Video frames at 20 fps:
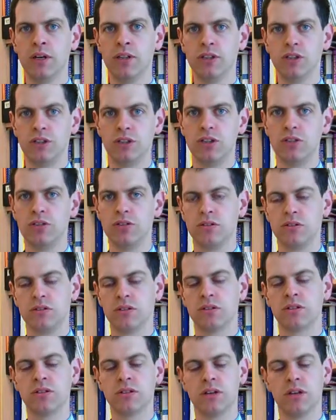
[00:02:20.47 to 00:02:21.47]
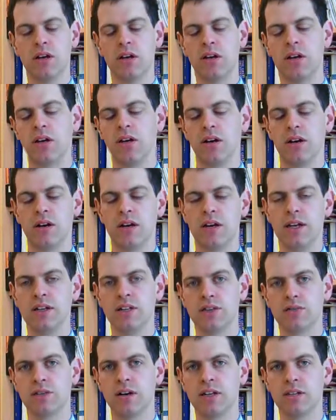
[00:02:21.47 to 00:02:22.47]
students
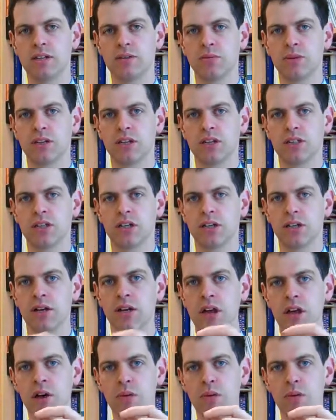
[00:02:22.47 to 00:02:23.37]
interacting with each other,